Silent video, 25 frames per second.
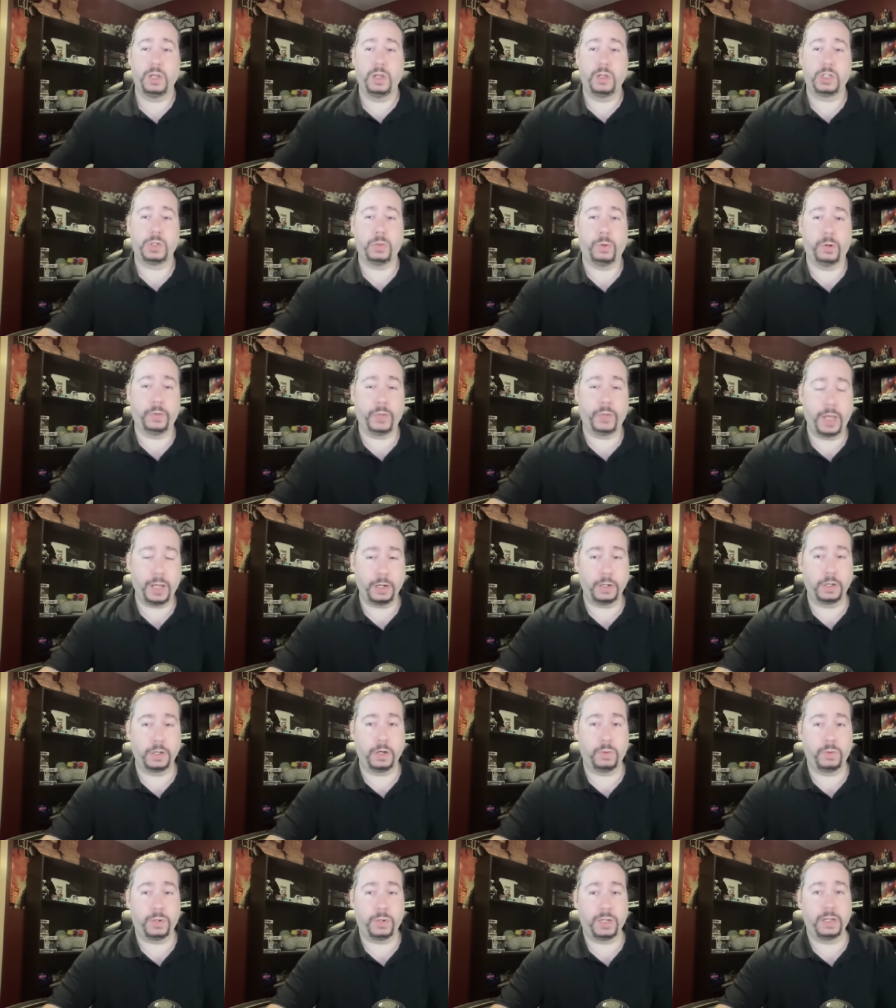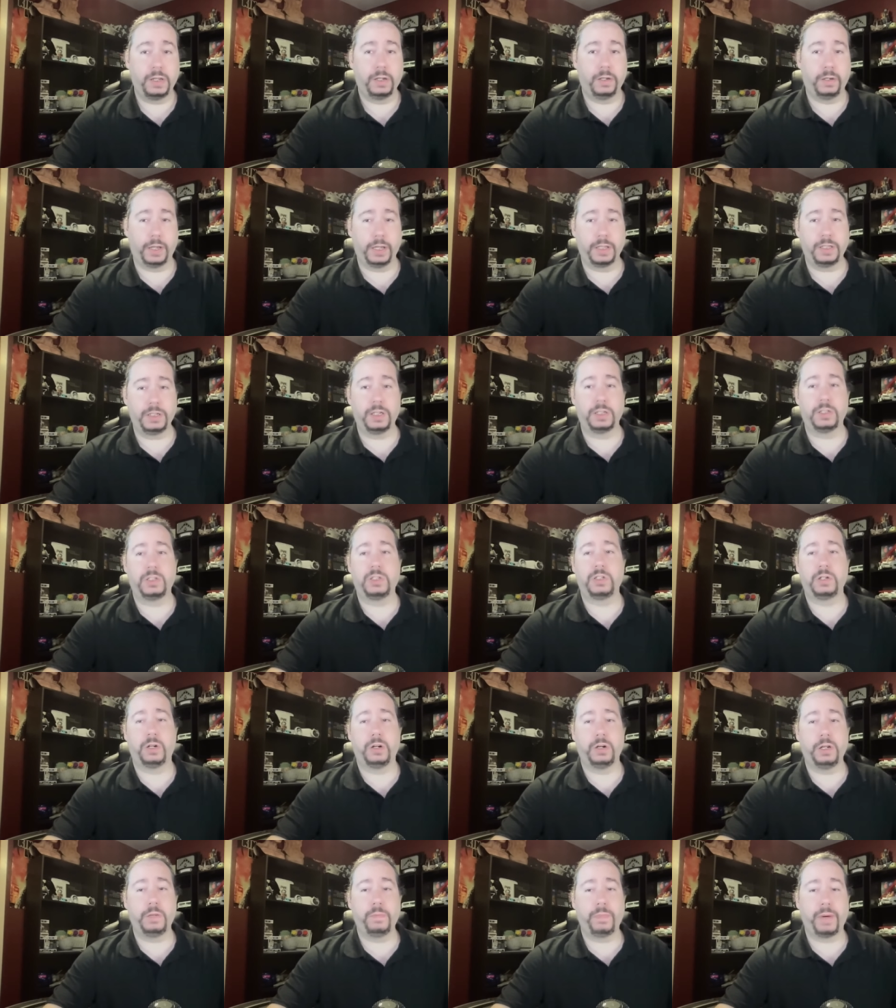So, on that note, let's get
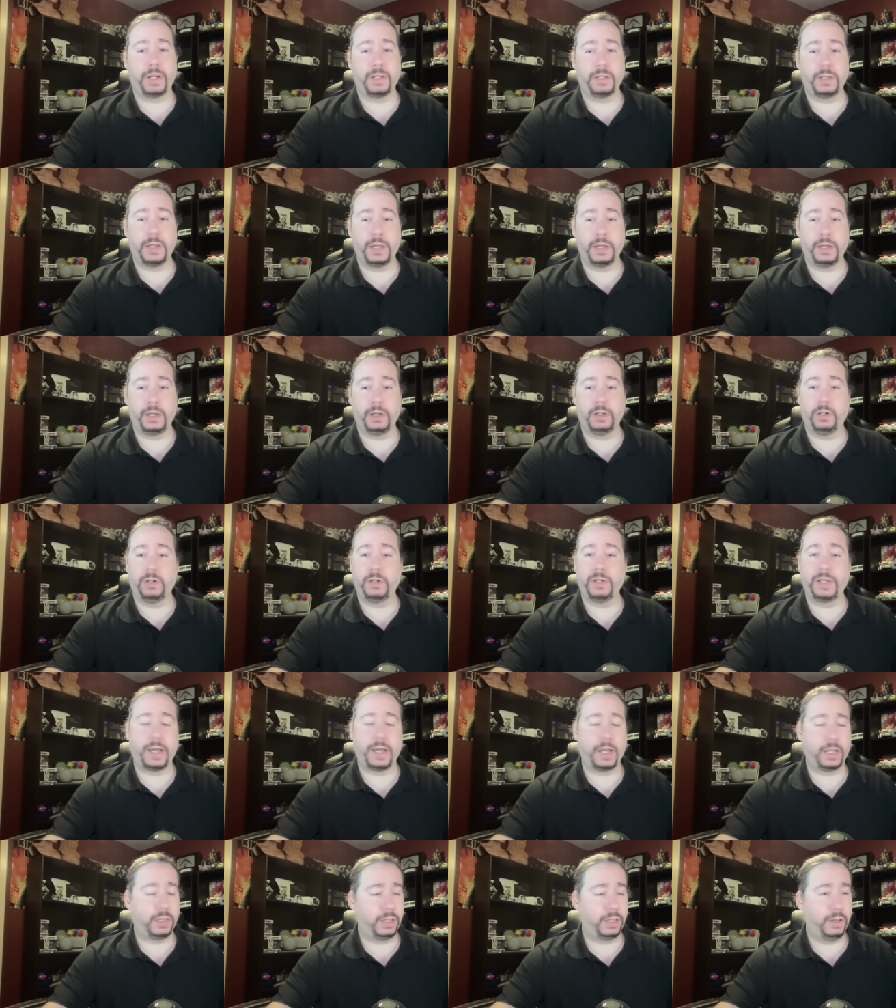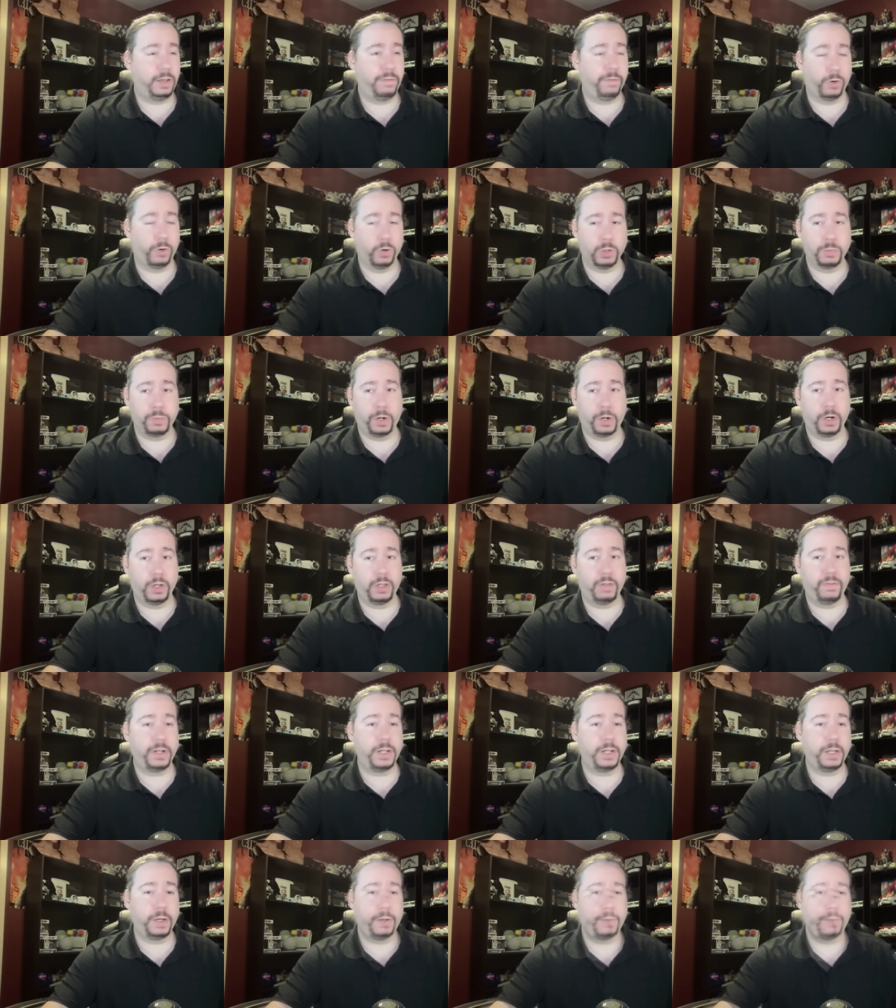started by taking a look at the first part of the
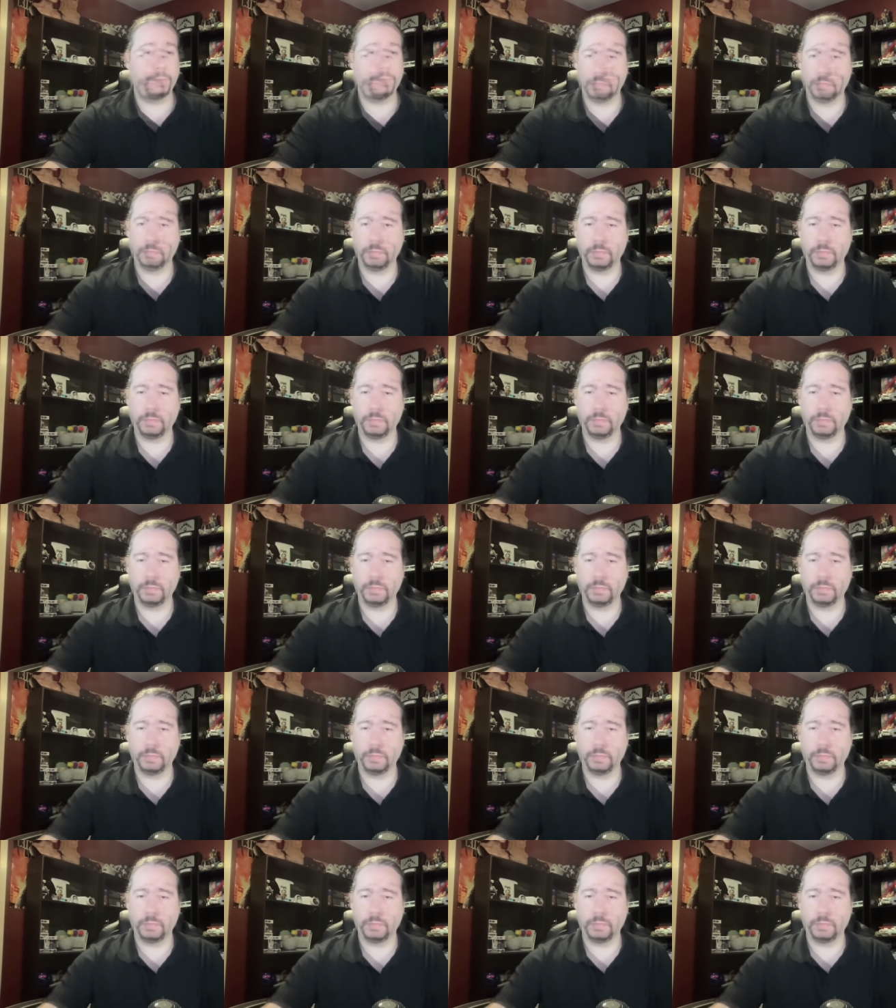video.